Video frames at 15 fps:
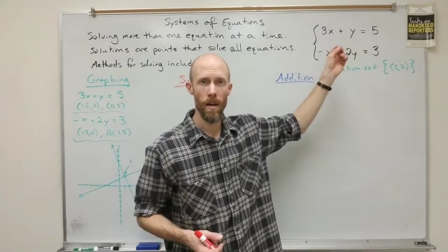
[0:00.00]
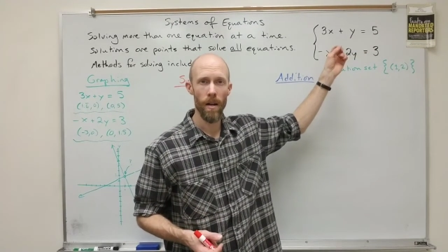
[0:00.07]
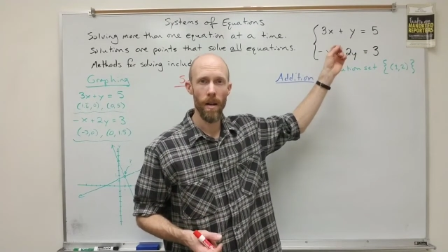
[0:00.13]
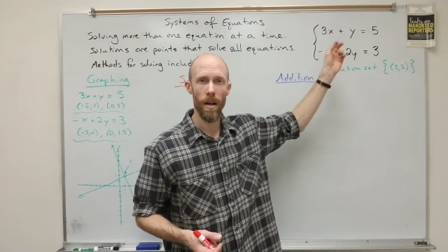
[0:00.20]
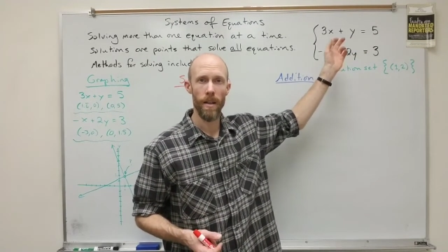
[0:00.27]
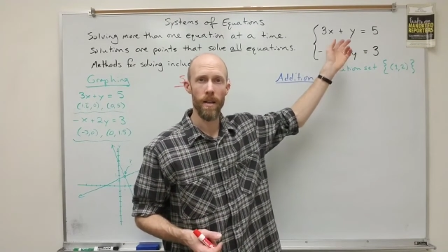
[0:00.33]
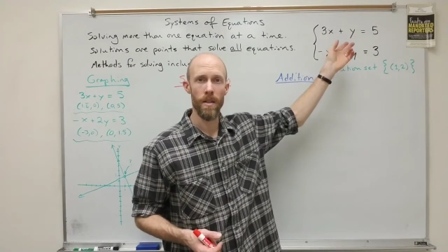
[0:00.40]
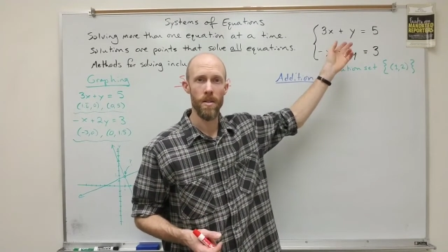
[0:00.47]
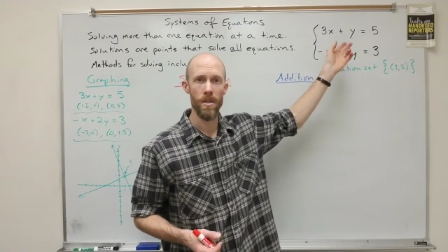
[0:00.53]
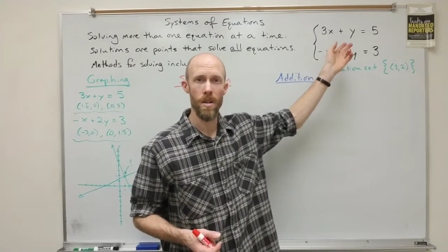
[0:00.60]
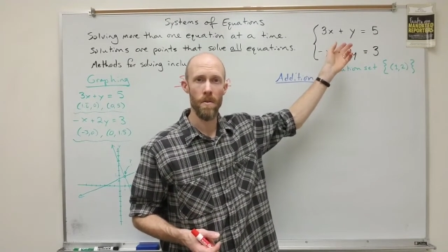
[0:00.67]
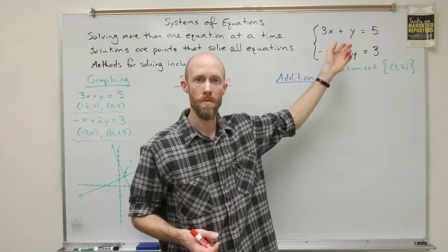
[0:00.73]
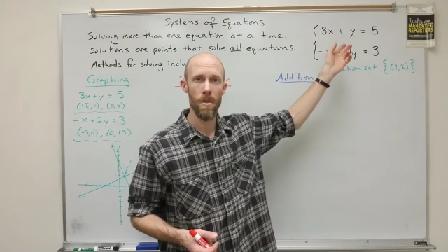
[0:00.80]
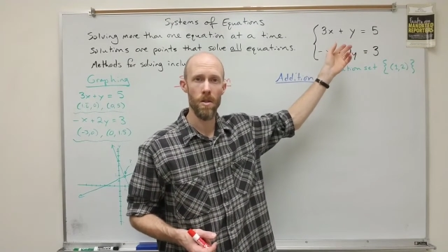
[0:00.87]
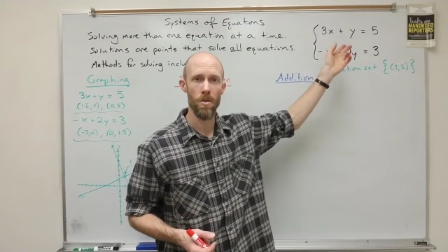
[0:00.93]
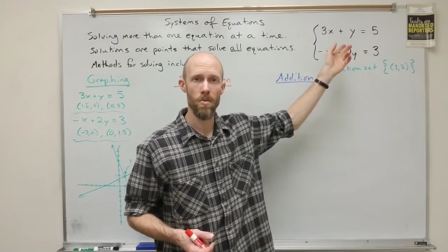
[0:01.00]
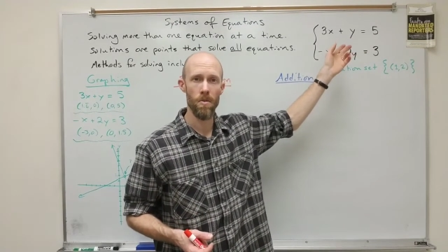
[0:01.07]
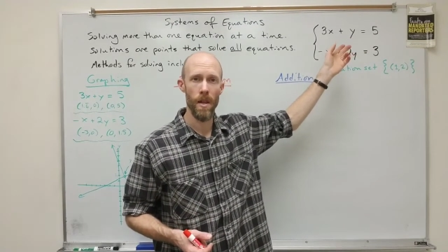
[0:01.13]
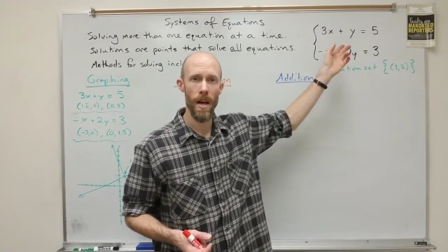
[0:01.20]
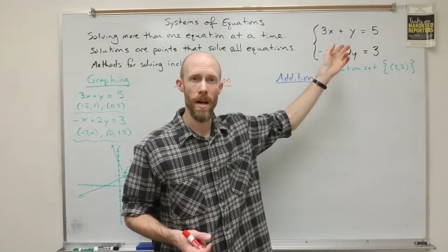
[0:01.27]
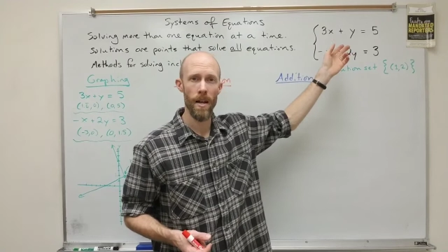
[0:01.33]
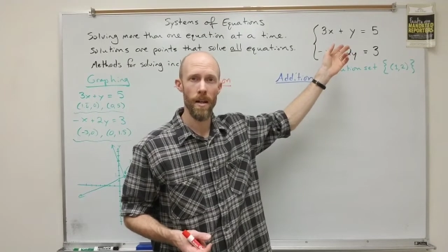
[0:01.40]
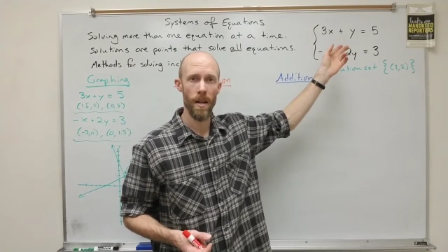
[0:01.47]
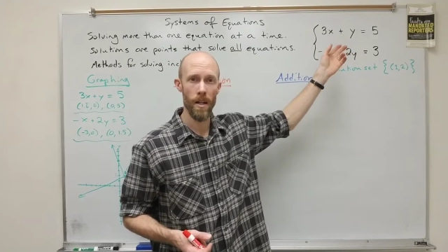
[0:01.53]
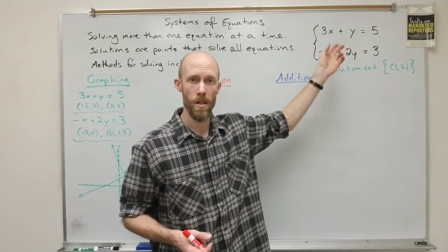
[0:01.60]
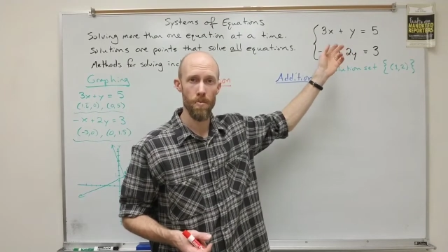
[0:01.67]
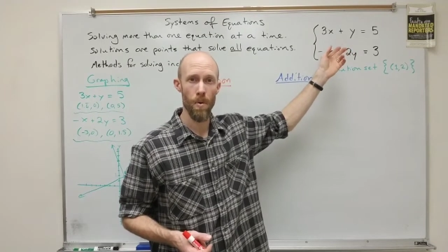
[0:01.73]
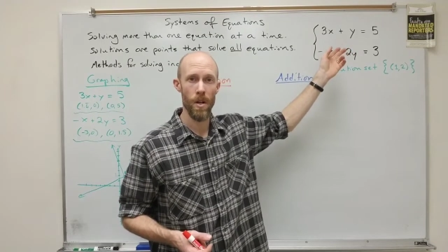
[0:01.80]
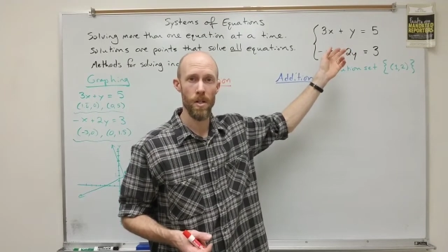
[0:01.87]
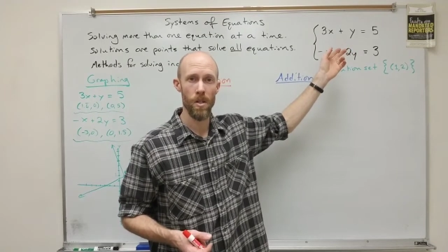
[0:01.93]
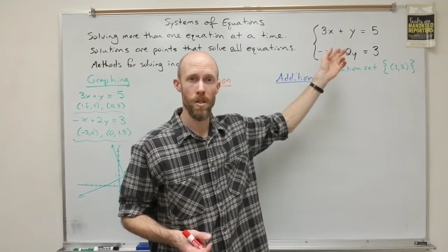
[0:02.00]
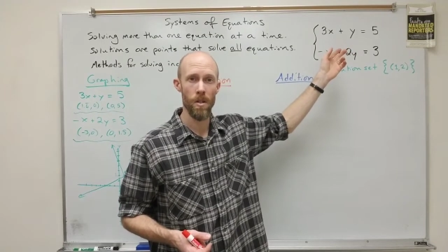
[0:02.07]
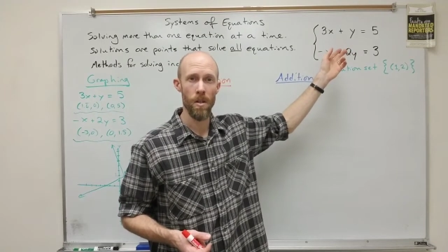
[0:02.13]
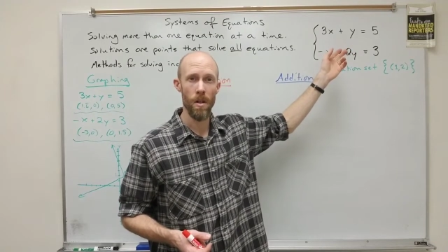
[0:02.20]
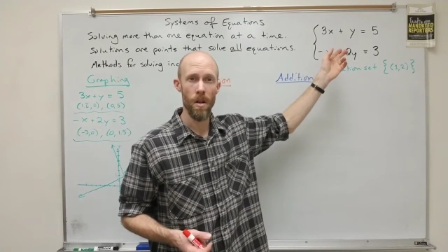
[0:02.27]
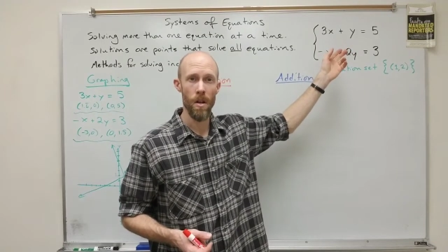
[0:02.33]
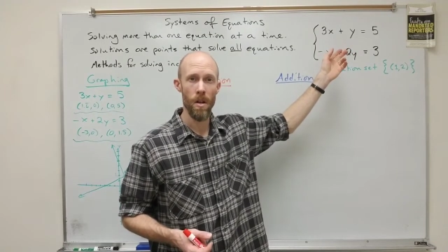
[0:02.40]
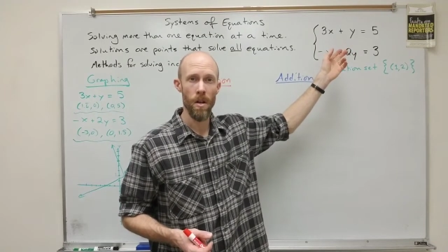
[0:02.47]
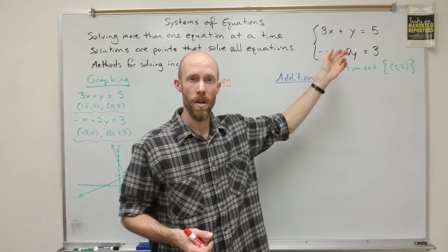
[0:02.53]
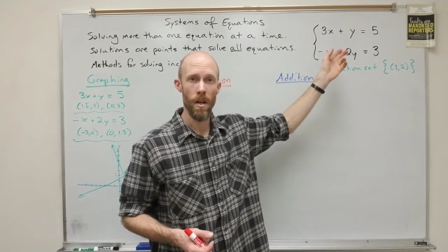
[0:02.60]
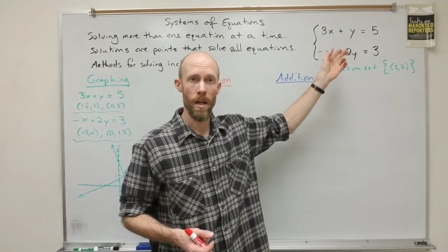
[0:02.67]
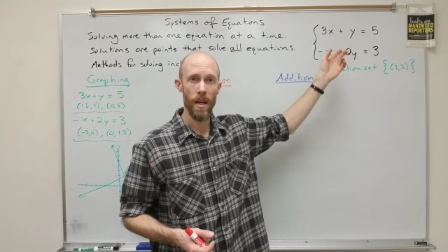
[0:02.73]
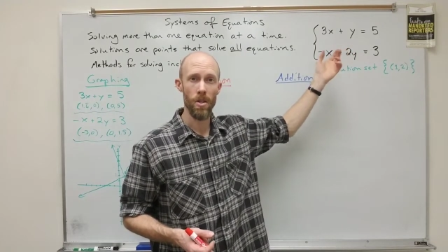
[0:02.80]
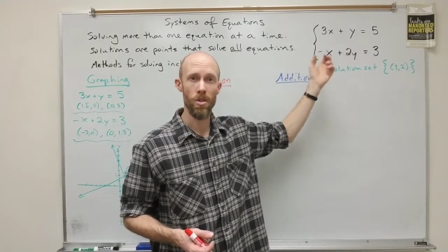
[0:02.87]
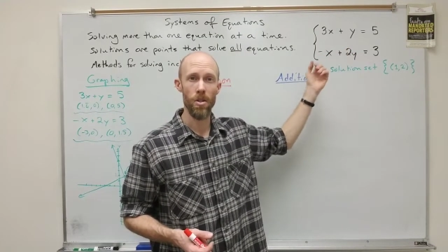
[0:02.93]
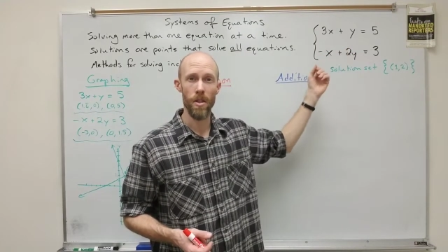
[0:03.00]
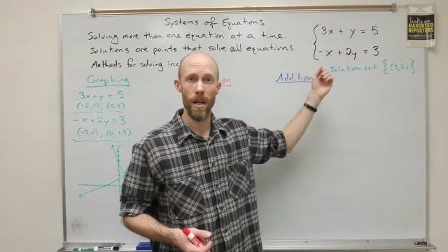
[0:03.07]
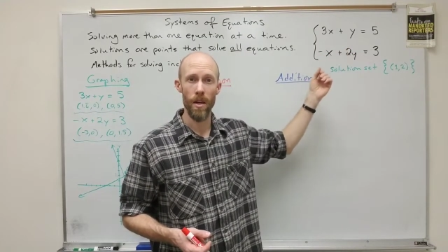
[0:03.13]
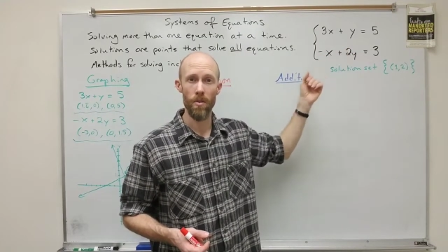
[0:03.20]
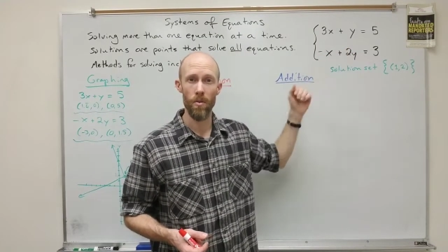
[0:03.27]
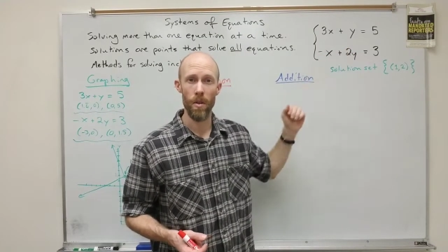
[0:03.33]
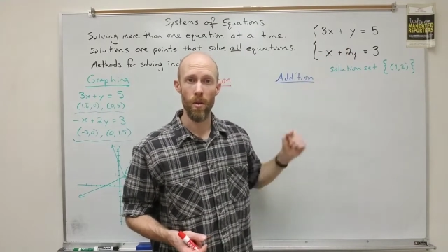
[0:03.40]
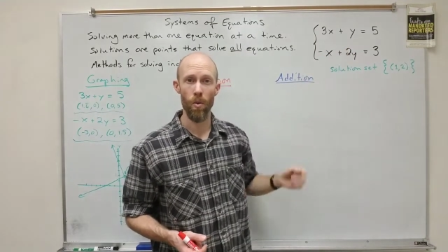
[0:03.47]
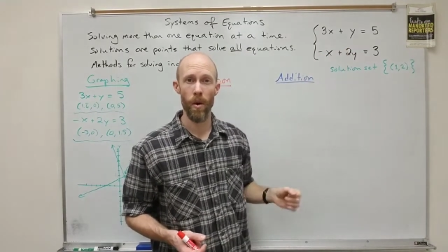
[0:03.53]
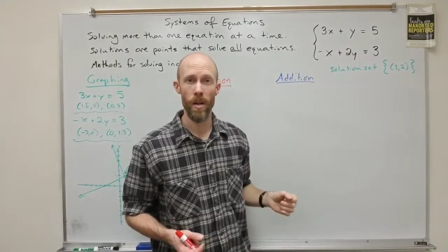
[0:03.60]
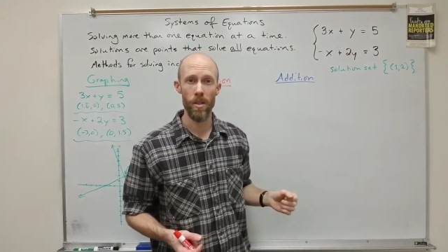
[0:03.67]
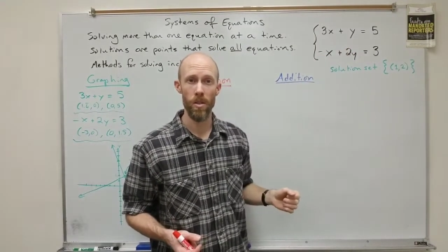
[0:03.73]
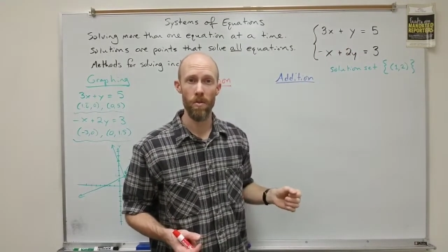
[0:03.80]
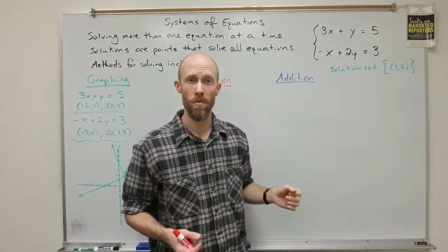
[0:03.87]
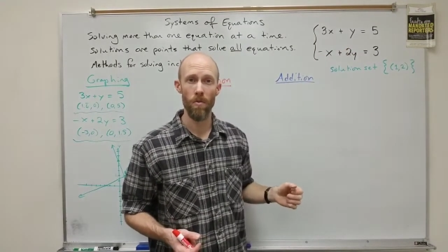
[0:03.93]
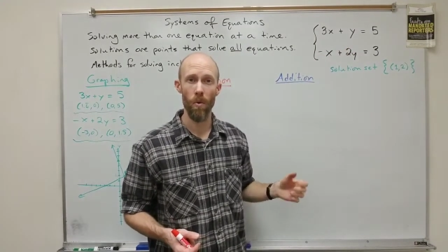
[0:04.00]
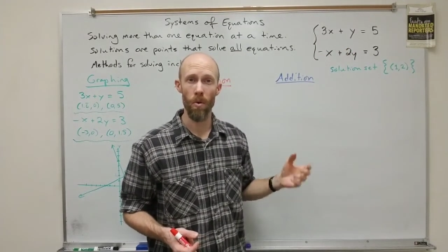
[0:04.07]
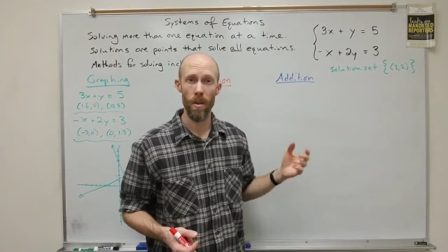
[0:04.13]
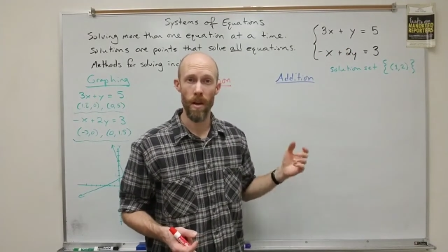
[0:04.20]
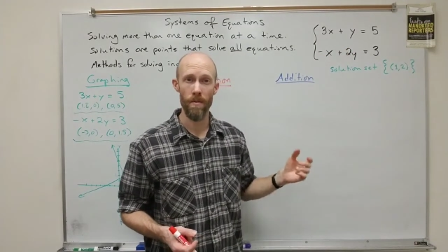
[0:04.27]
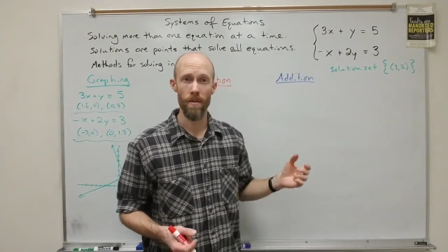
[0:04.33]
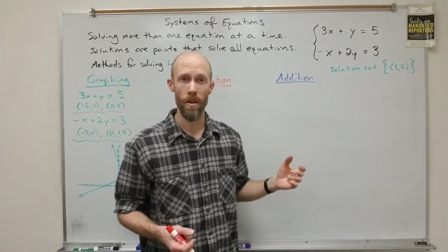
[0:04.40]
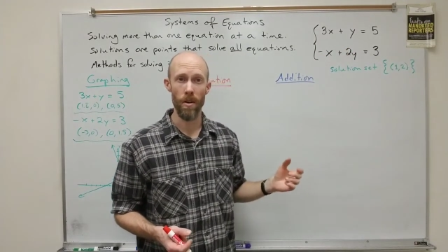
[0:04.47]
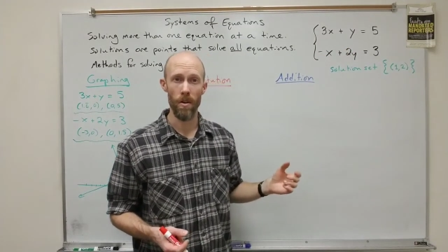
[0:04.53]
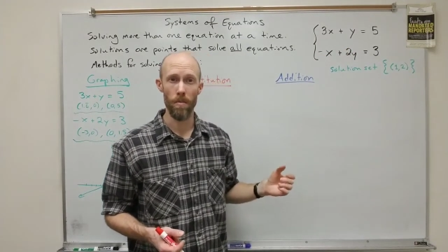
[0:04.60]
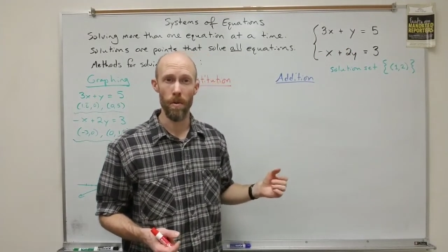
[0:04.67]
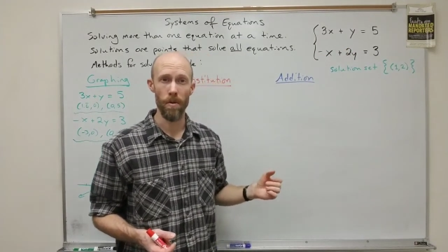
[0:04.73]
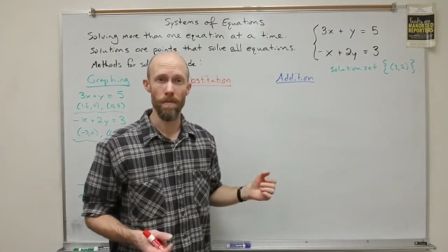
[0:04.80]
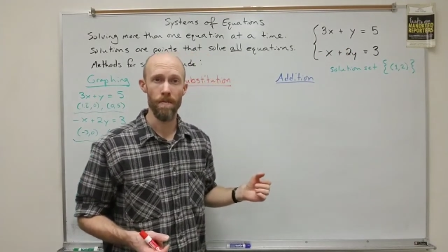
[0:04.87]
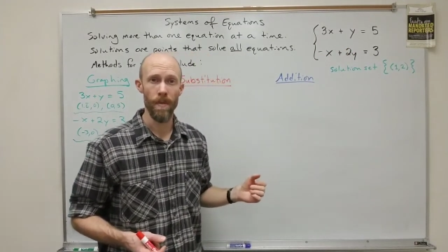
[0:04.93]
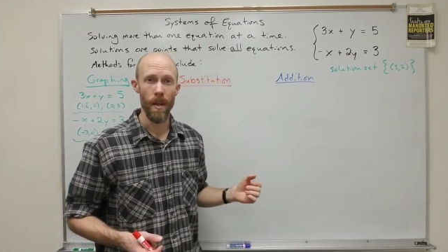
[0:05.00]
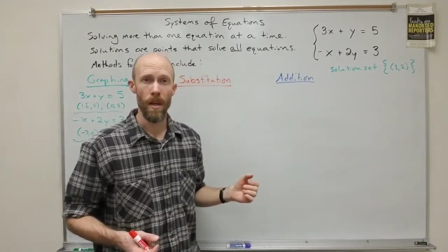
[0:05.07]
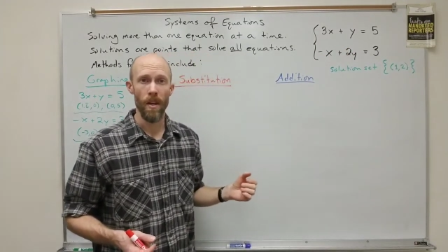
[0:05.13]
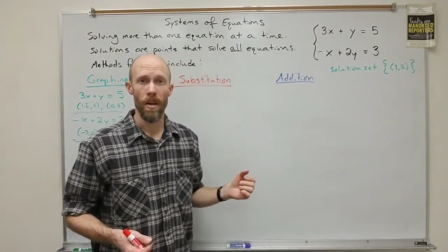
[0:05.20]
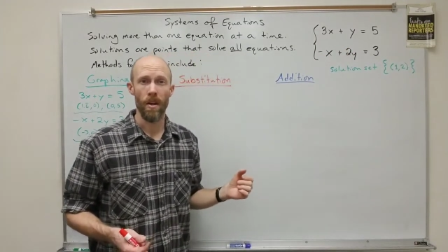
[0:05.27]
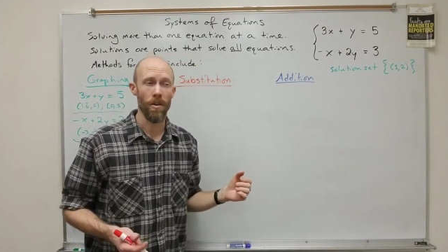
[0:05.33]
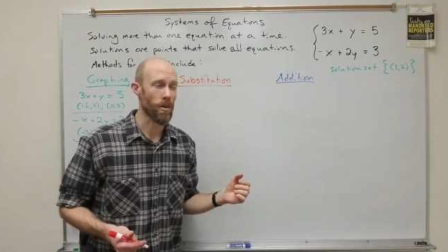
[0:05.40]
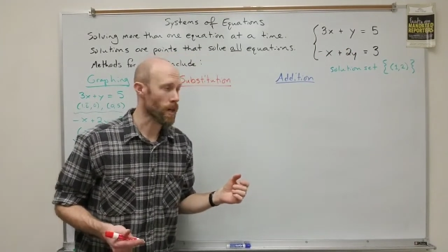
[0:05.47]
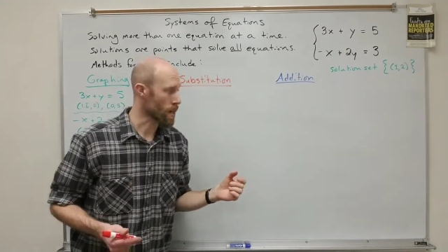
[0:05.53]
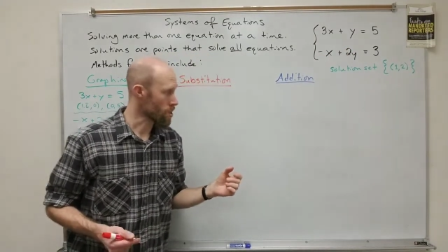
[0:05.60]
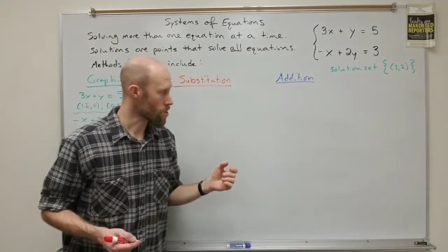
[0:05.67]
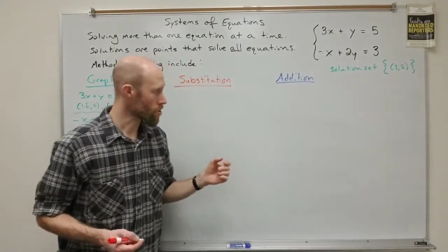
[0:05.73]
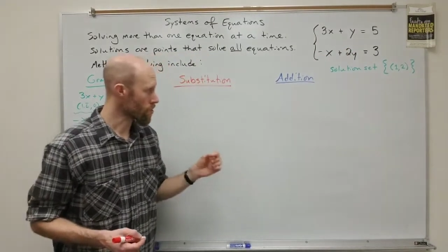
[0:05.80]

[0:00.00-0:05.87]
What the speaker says: and then substitute that expression into the other equation for that variable. Okay, so